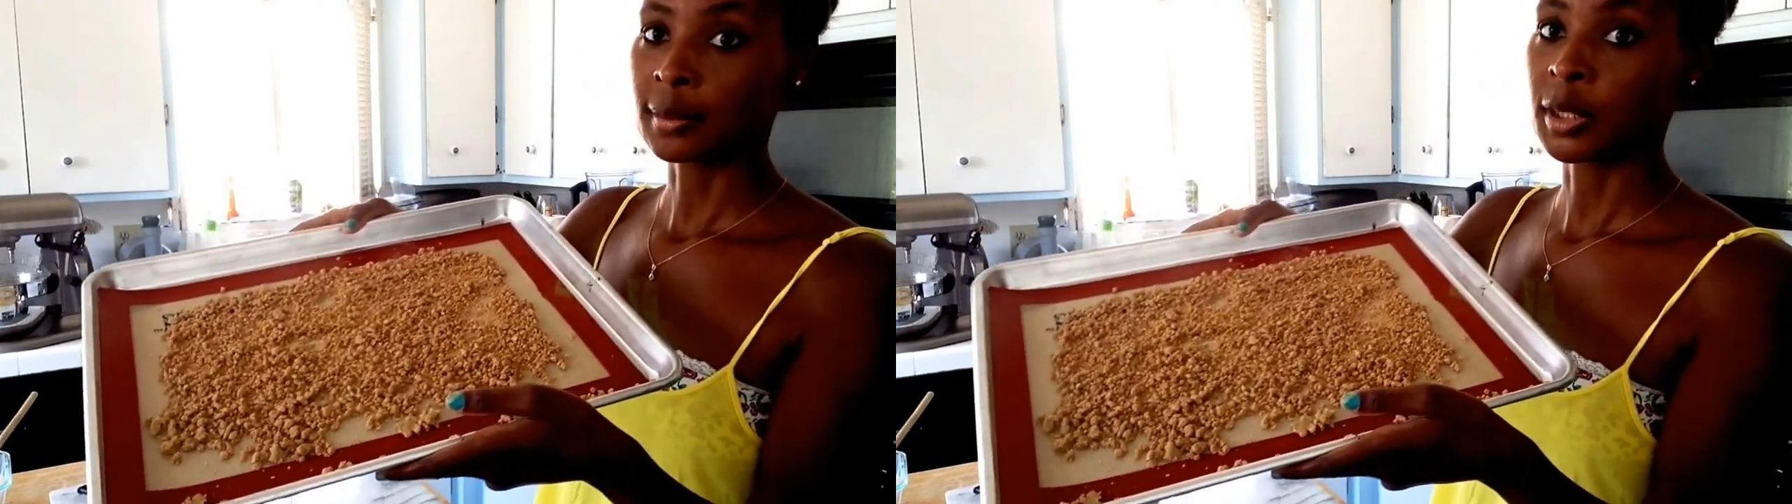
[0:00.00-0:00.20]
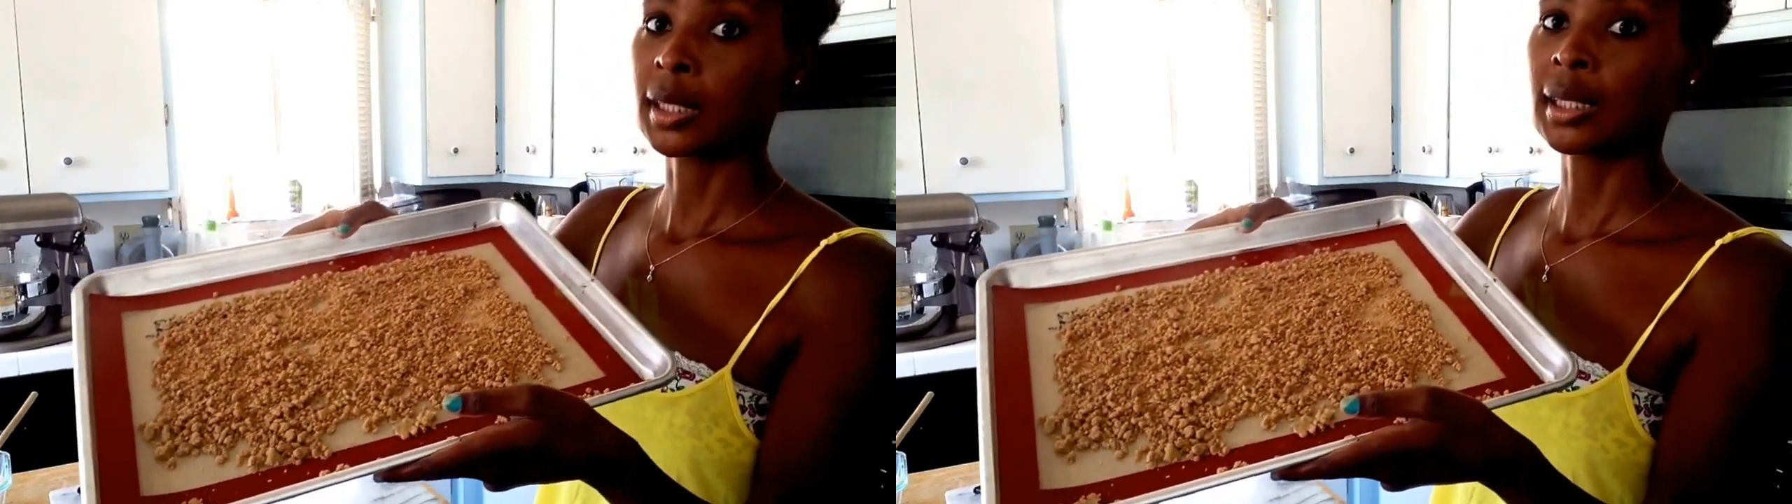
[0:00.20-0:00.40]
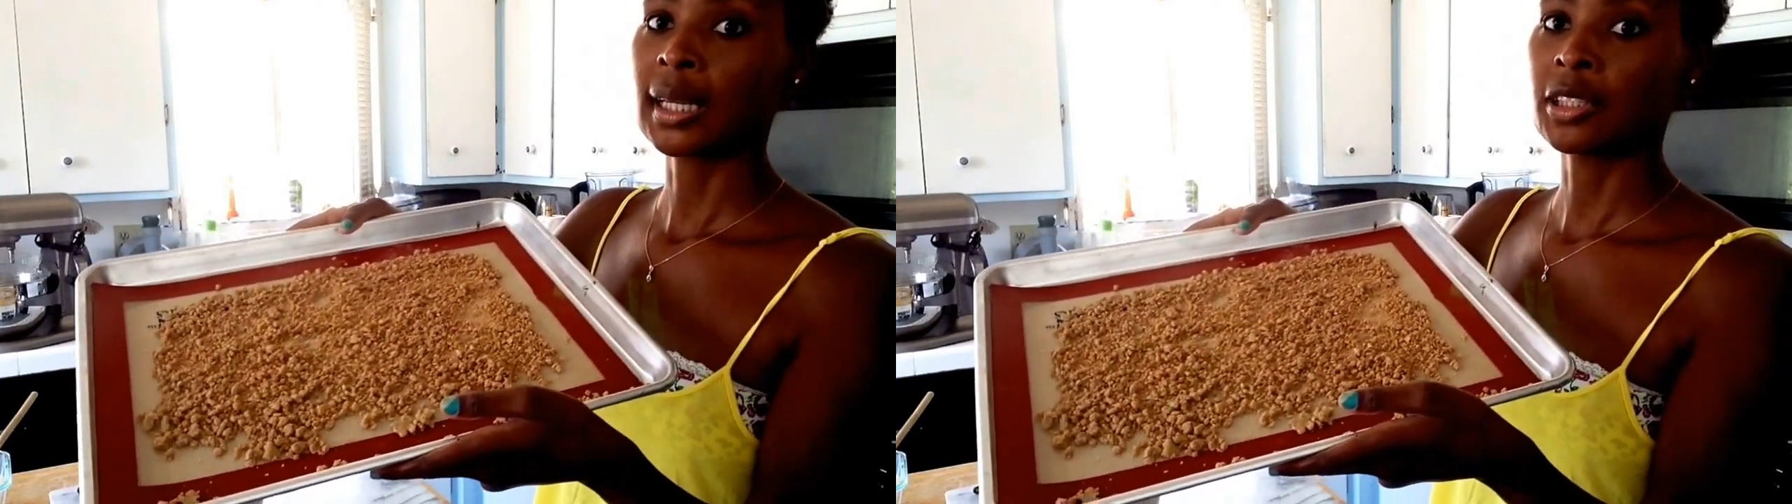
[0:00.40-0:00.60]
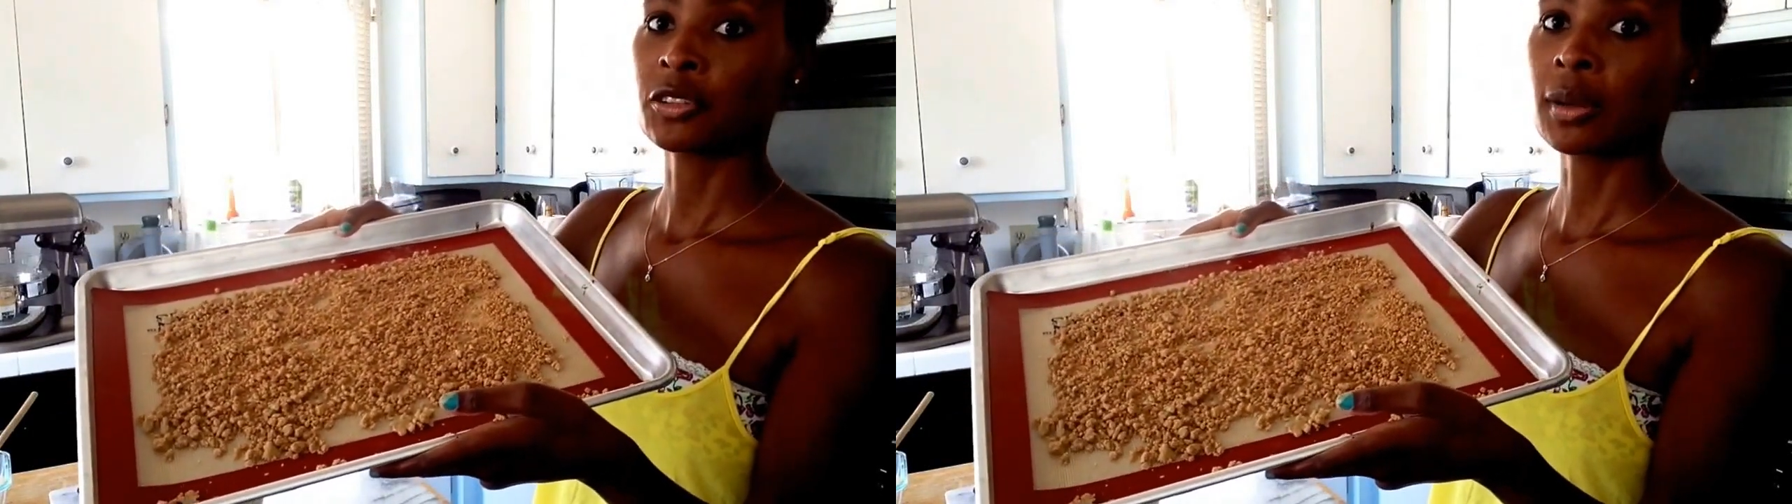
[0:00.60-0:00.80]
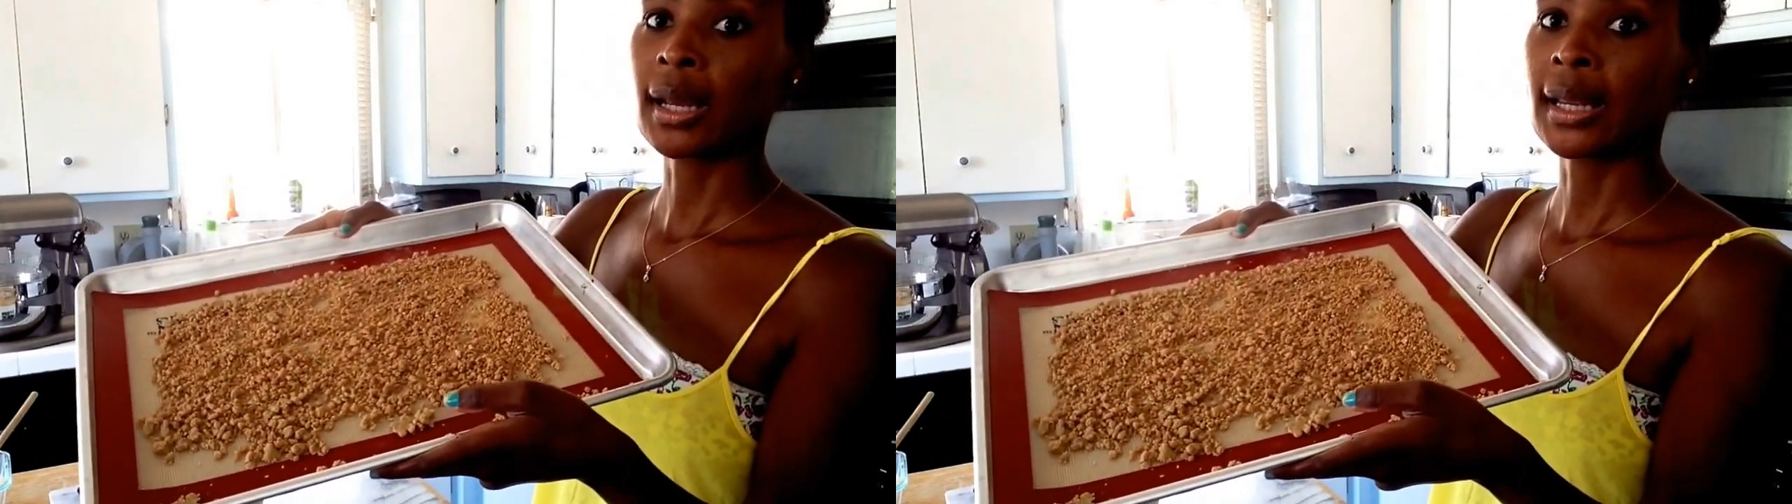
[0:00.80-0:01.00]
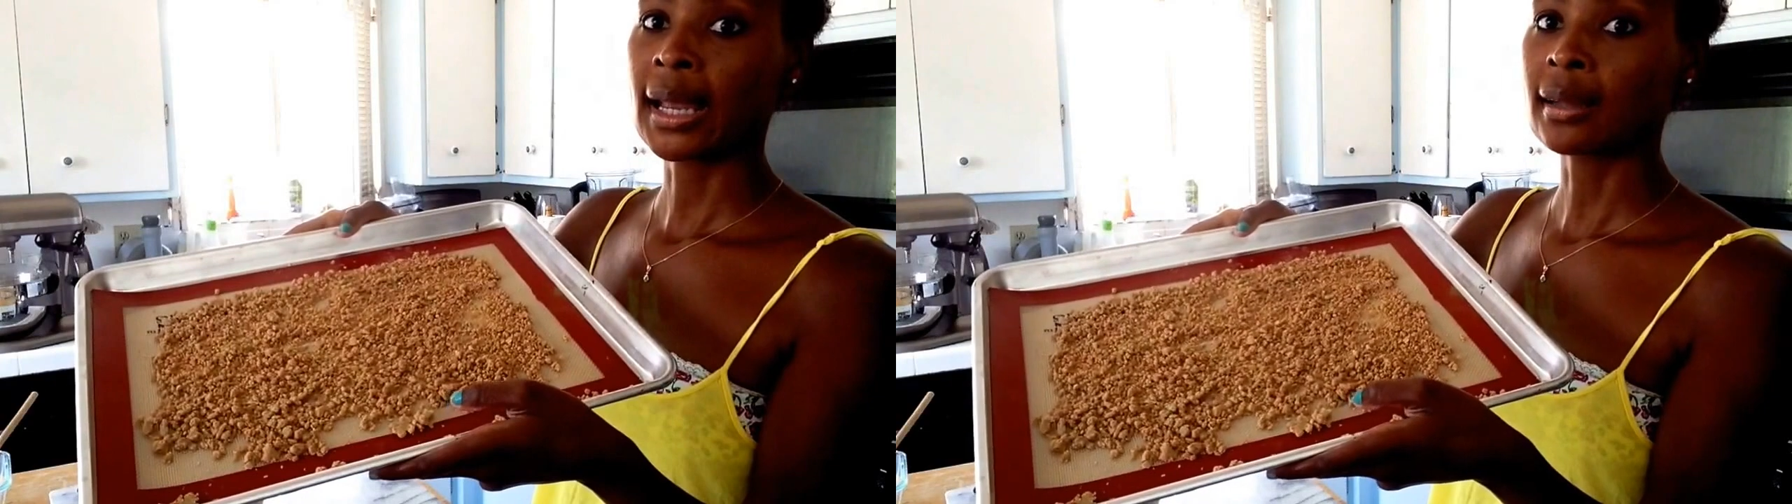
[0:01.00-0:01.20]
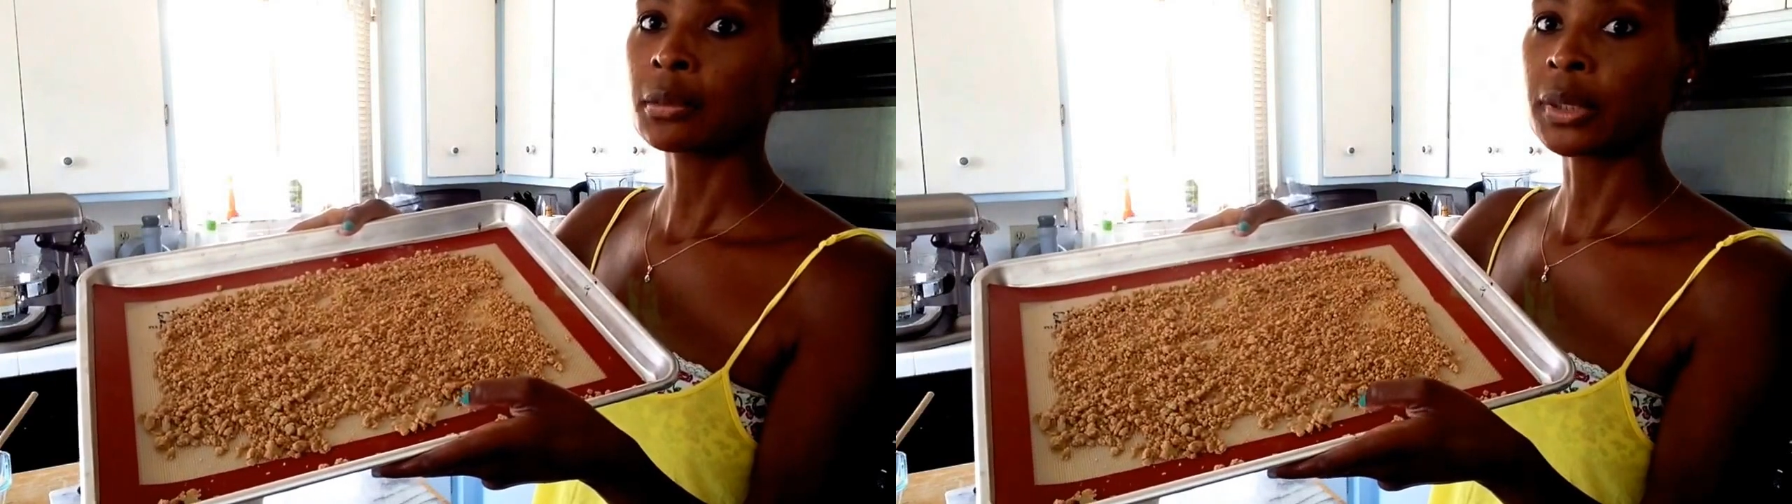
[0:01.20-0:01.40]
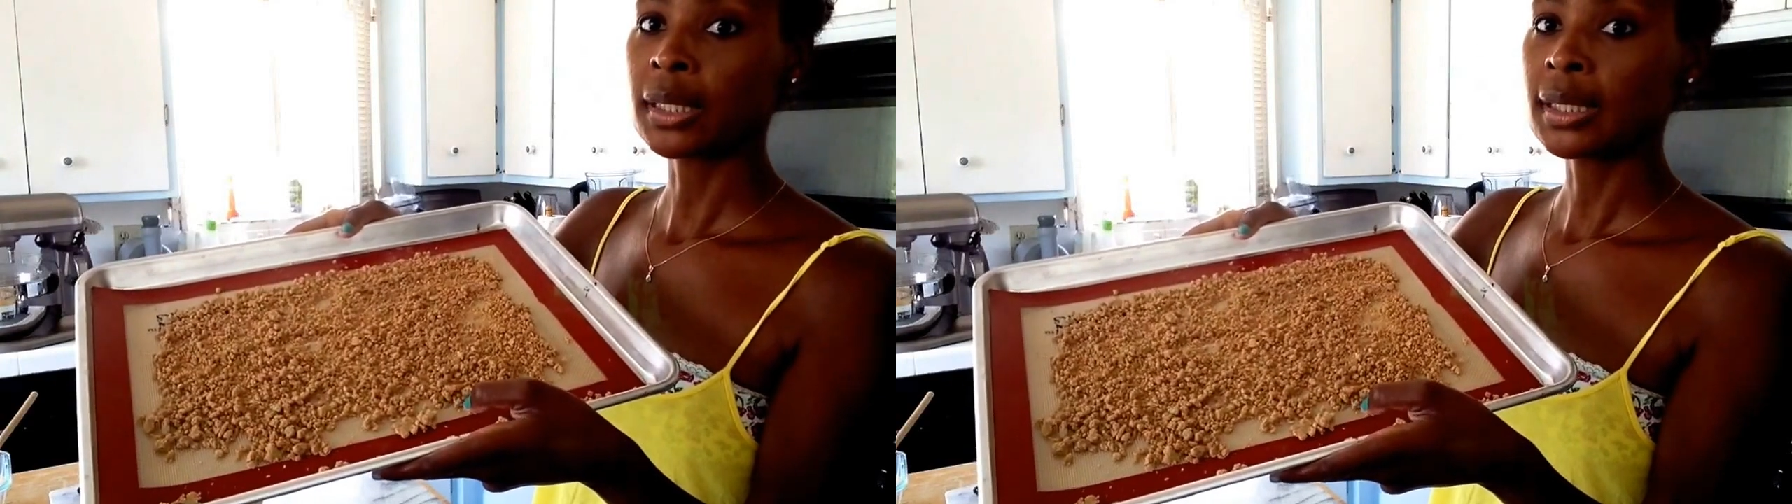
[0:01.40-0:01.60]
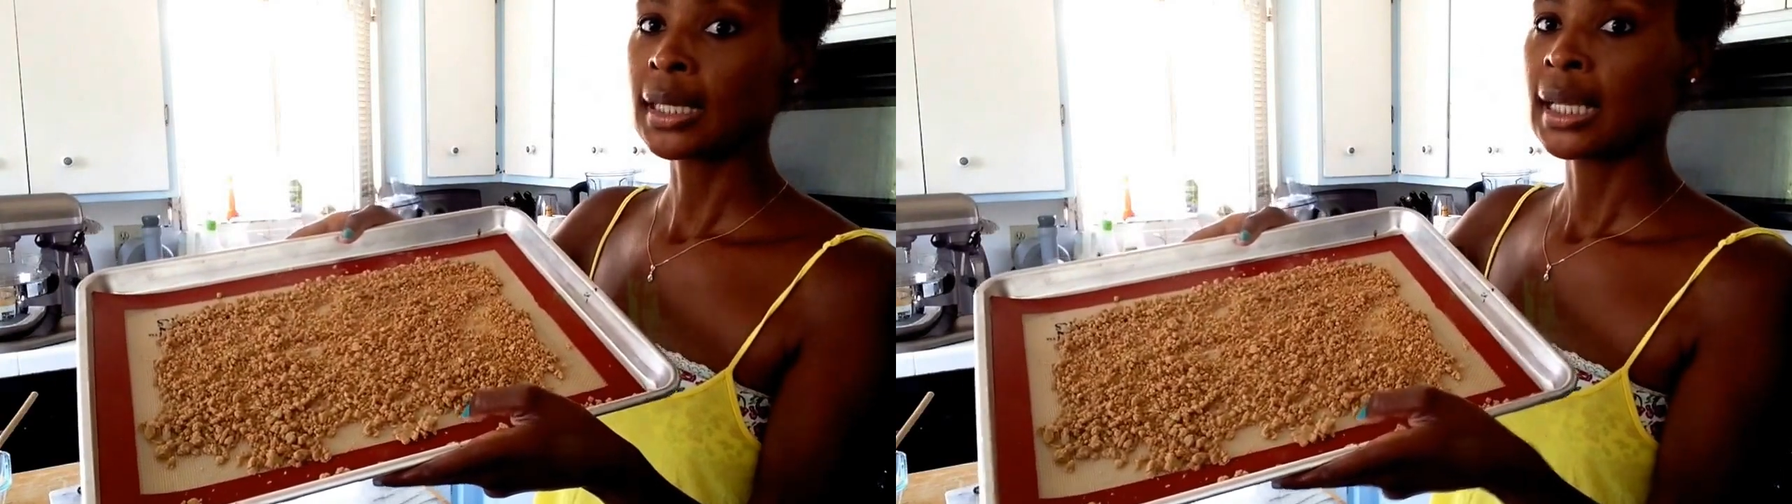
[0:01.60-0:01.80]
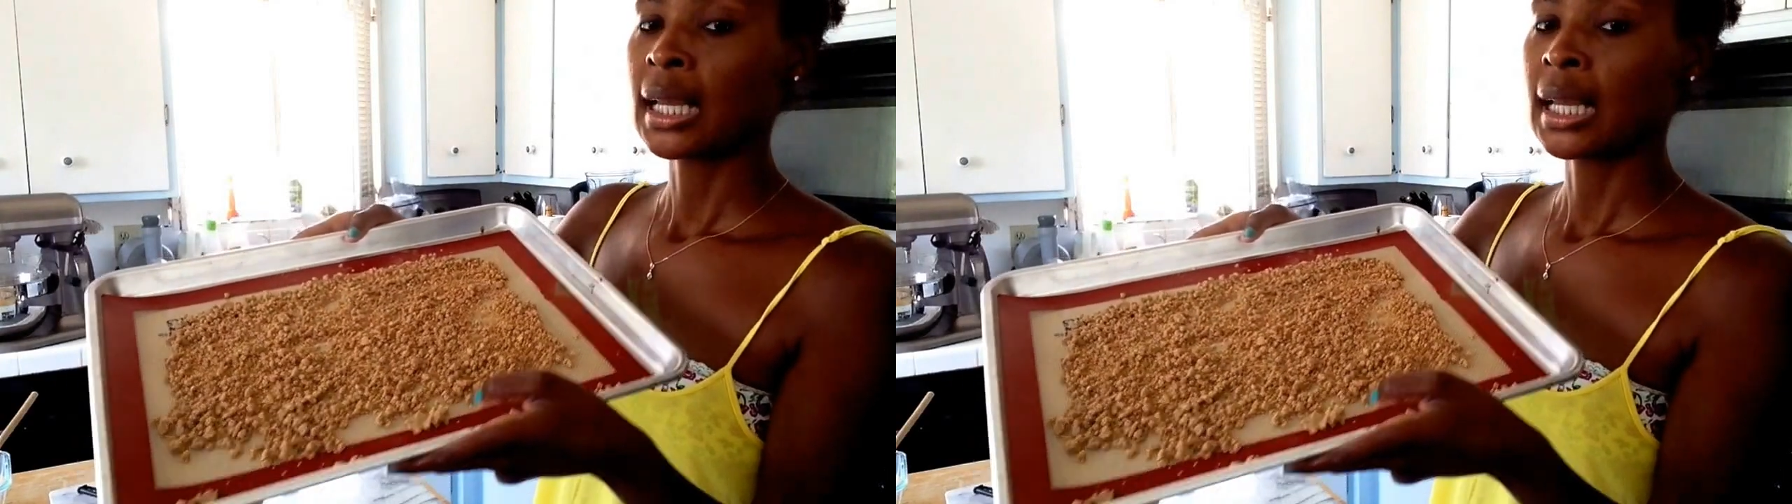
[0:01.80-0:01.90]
I'm going to let it dry out a bit,